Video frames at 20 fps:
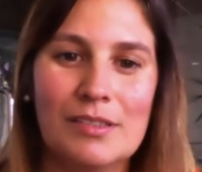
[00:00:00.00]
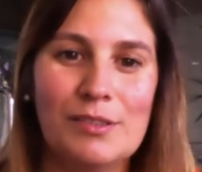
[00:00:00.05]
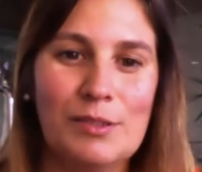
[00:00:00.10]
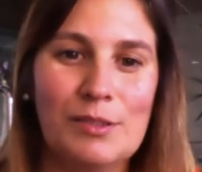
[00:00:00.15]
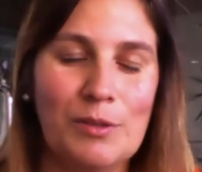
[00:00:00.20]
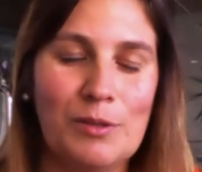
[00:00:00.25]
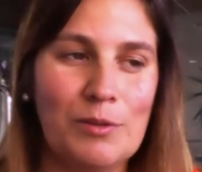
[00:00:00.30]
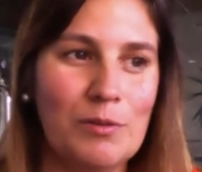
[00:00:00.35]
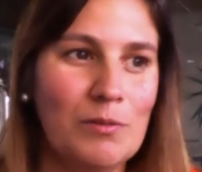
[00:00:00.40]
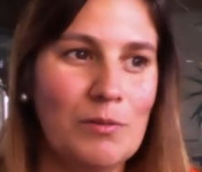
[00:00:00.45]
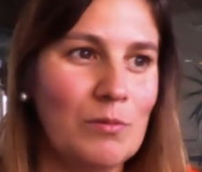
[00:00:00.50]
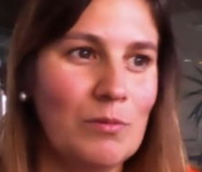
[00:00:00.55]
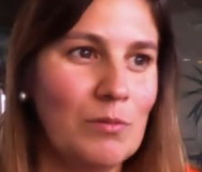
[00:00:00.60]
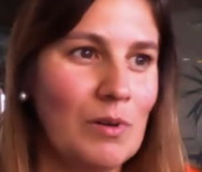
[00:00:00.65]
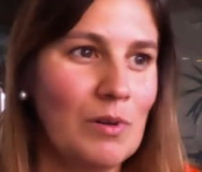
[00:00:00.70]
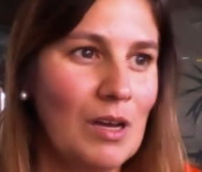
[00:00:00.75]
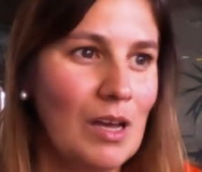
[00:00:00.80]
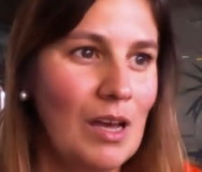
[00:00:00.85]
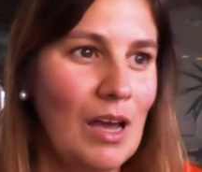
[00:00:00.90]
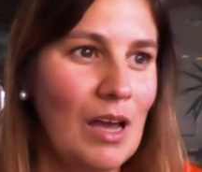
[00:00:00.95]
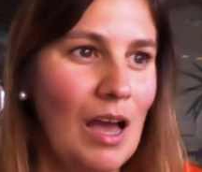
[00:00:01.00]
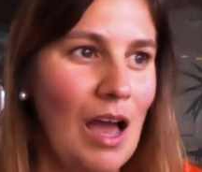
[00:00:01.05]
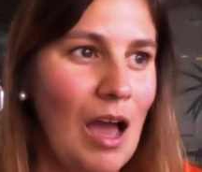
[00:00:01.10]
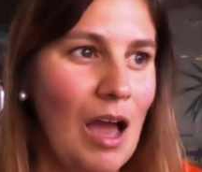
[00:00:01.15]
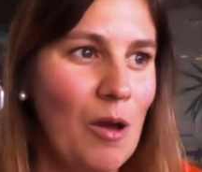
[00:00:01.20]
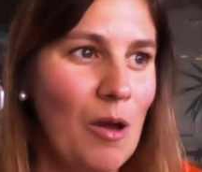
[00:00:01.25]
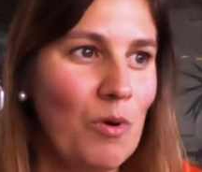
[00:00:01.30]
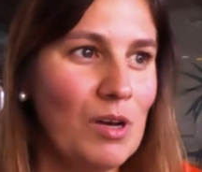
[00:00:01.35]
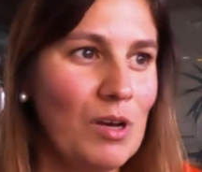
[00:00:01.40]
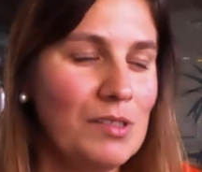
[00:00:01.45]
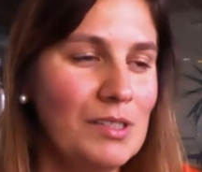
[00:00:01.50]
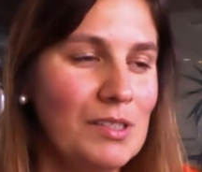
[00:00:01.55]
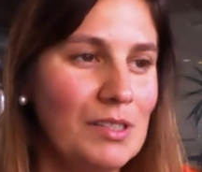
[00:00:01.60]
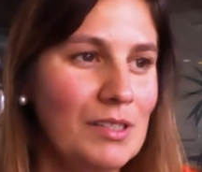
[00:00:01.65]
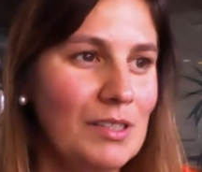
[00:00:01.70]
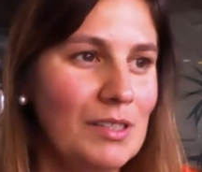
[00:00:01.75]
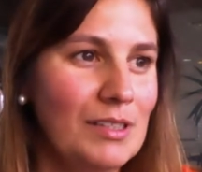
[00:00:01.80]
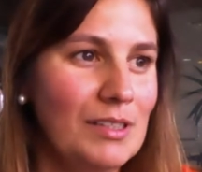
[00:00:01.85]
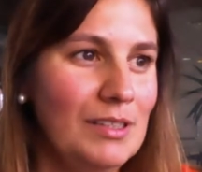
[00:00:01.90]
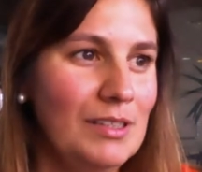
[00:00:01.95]
So I was in
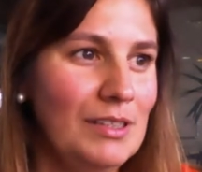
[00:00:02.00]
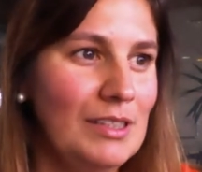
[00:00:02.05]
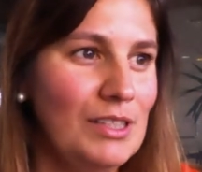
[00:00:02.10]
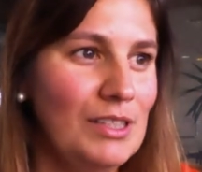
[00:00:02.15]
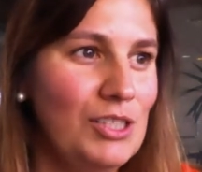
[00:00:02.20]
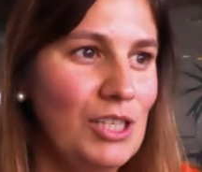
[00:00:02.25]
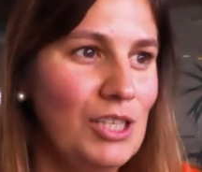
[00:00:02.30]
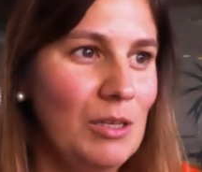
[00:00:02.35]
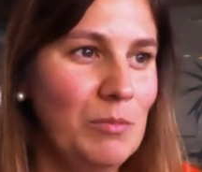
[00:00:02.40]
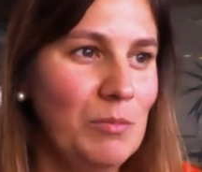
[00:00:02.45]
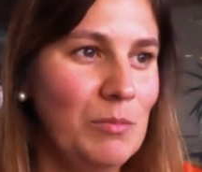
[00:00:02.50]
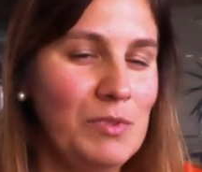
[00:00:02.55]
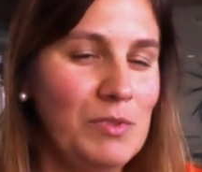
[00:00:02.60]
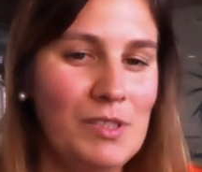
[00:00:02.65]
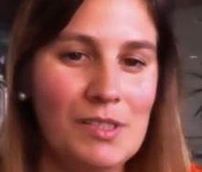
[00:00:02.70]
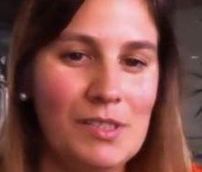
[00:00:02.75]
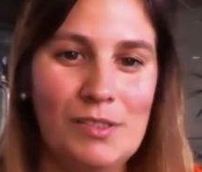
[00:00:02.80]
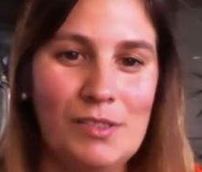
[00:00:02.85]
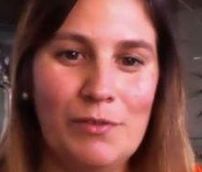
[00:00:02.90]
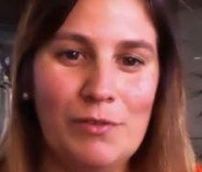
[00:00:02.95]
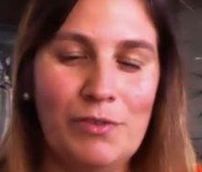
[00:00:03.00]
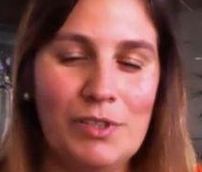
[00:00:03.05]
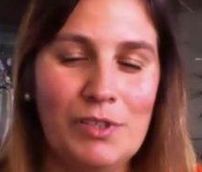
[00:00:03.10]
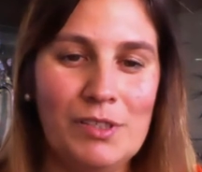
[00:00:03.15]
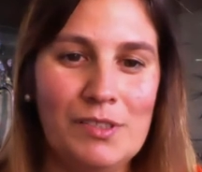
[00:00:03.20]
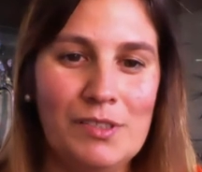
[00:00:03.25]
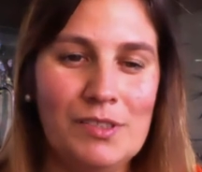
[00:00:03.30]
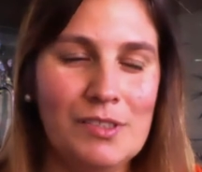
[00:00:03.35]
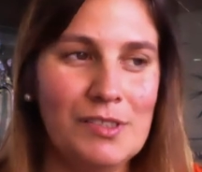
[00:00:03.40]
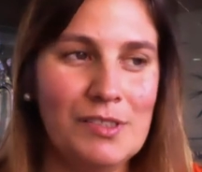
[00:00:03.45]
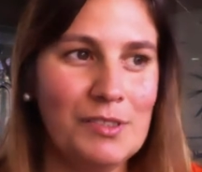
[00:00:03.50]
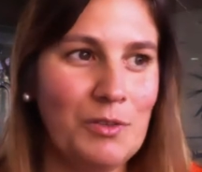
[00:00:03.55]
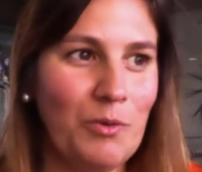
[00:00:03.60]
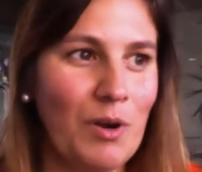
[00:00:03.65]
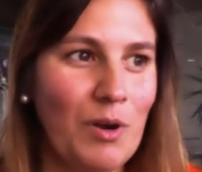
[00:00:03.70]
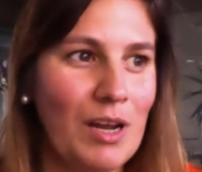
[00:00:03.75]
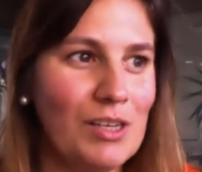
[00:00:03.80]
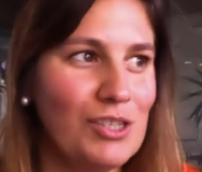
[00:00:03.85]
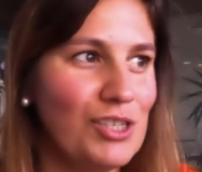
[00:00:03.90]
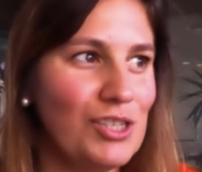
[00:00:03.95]
the team since the first
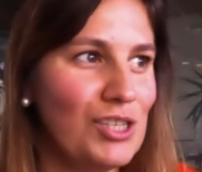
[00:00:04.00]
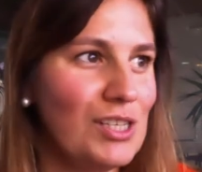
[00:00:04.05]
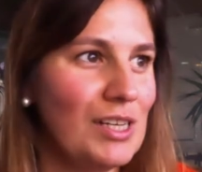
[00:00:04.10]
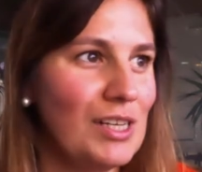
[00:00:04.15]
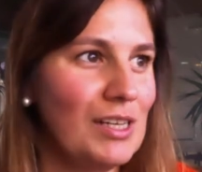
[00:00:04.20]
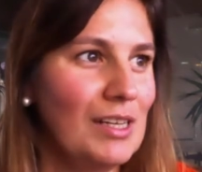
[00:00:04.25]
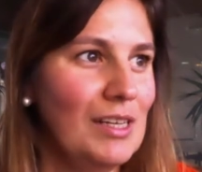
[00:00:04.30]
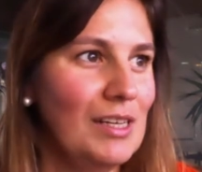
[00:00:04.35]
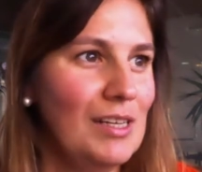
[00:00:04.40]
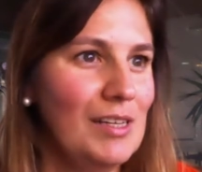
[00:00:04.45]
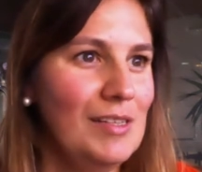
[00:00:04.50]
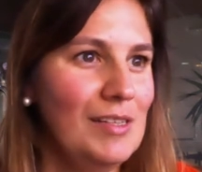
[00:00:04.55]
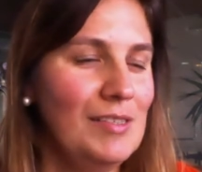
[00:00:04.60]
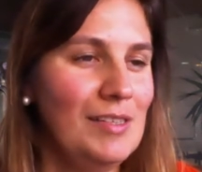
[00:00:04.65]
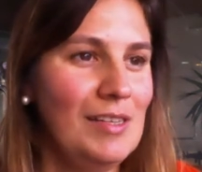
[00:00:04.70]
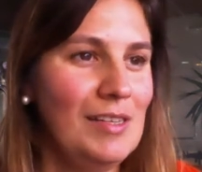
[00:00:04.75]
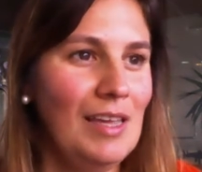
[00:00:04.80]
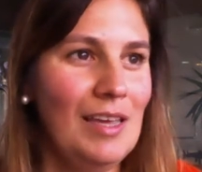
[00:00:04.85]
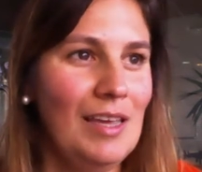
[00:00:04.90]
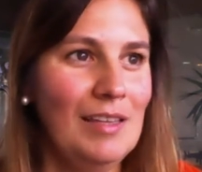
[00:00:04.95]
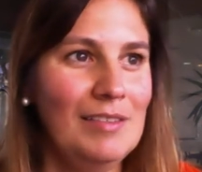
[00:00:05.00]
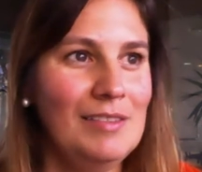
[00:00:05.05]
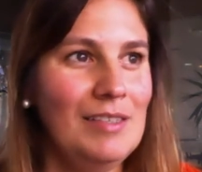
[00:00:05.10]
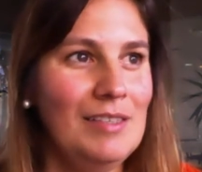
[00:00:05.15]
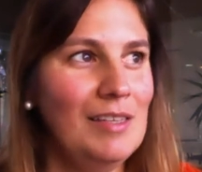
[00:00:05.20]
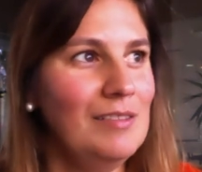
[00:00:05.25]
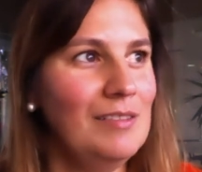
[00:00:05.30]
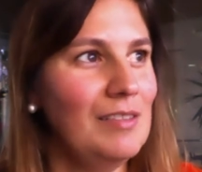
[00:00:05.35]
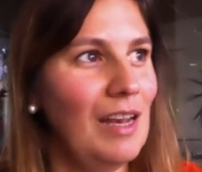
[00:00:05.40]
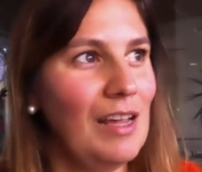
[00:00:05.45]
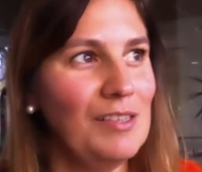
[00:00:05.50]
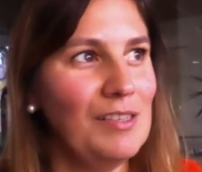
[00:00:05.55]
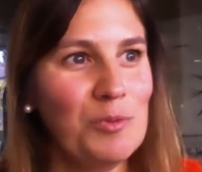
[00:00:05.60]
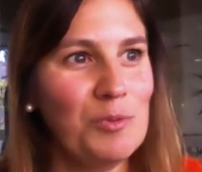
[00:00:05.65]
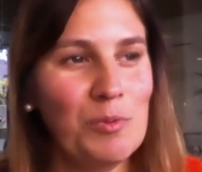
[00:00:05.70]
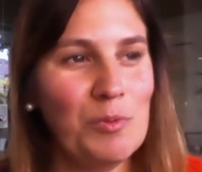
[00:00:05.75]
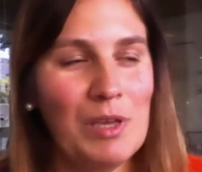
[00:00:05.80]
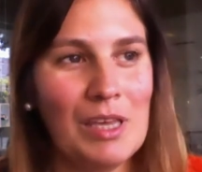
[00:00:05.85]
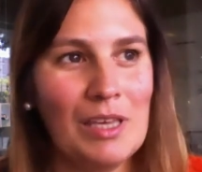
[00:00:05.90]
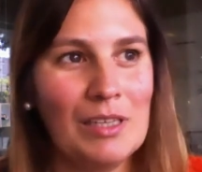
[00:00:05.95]
scratch, and since
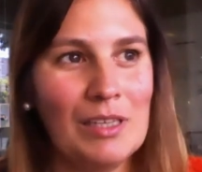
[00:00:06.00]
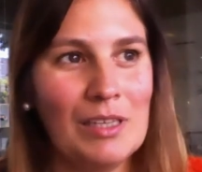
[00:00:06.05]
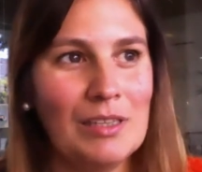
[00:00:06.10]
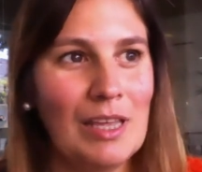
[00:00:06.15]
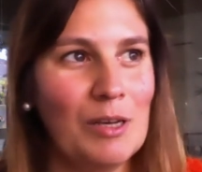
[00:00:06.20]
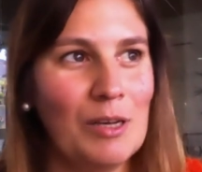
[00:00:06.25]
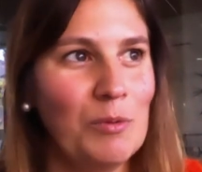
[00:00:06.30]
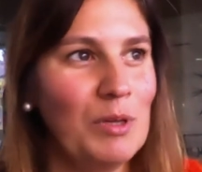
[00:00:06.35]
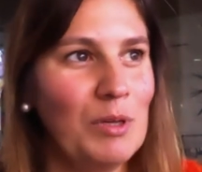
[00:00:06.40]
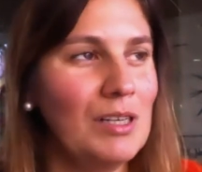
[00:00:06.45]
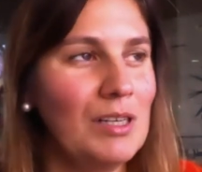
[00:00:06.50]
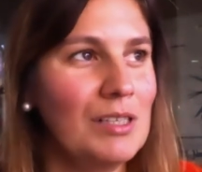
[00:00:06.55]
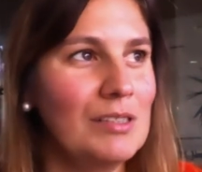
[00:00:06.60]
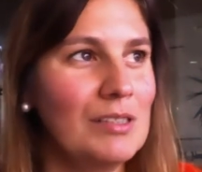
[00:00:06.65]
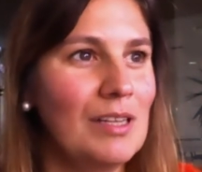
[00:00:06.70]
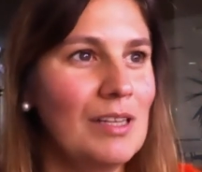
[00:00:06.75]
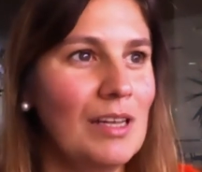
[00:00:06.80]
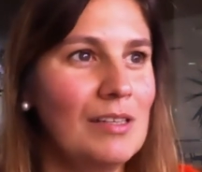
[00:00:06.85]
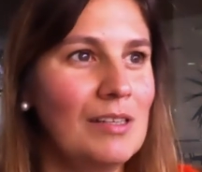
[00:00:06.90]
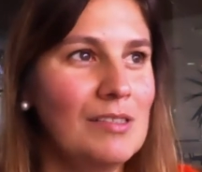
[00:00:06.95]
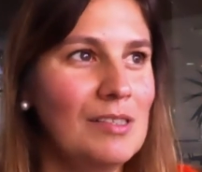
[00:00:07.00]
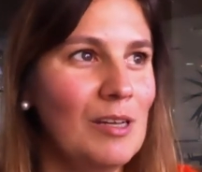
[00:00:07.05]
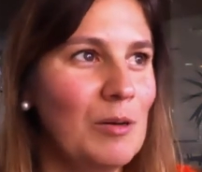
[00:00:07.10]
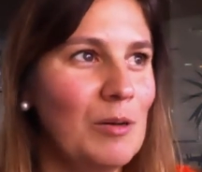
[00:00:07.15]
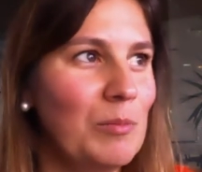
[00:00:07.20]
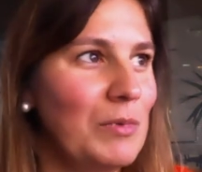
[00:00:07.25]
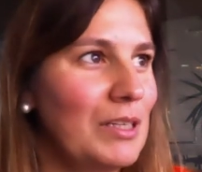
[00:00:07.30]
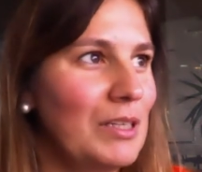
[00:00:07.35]
last week, then we heard that some